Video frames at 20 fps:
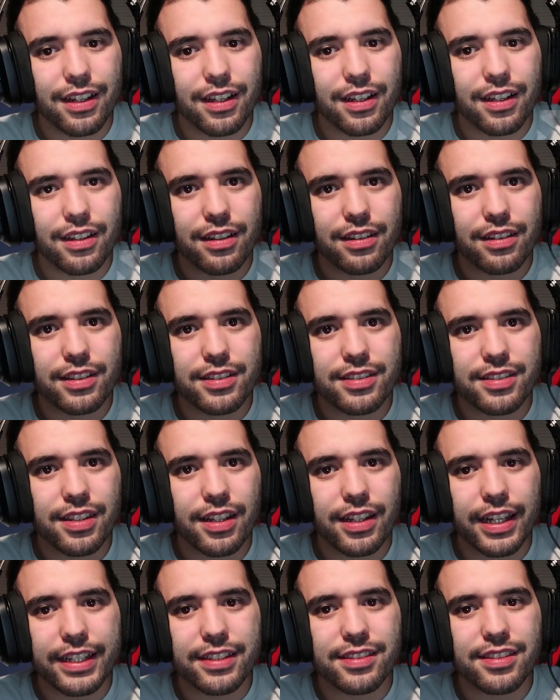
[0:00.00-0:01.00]

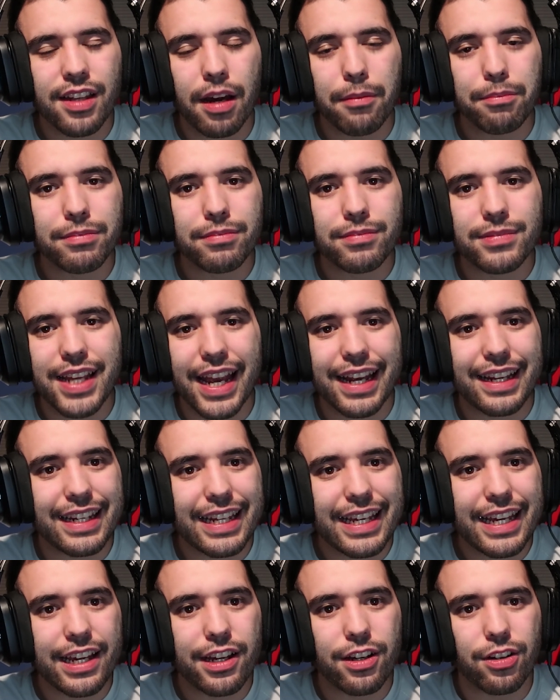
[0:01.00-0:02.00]
So like some
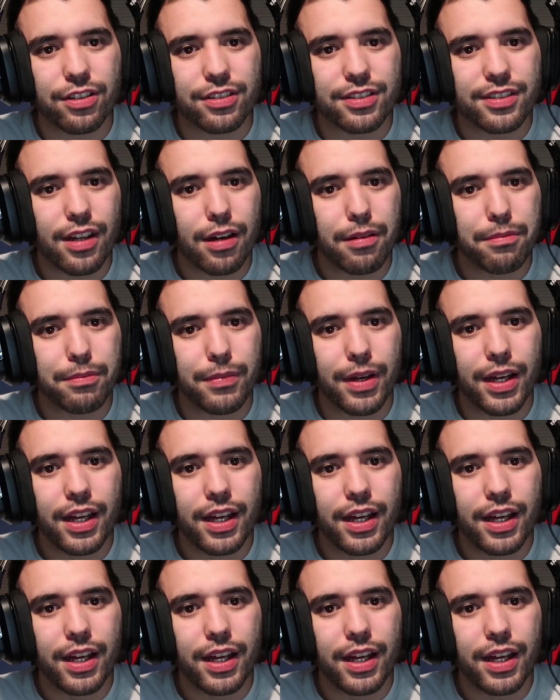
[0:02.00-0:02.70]
technique or some...